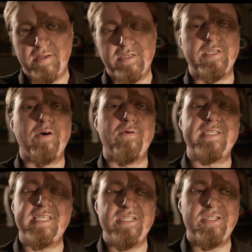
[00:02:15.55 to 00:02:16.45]
So
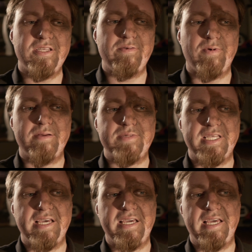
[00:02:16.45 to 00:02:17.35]
essentially, what I'm
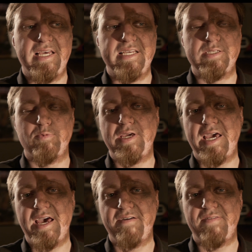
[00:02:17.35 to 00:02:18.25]
saying is we
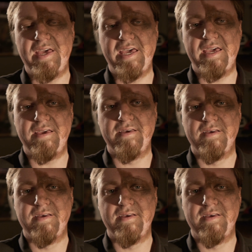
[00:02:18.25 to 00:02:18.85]
have a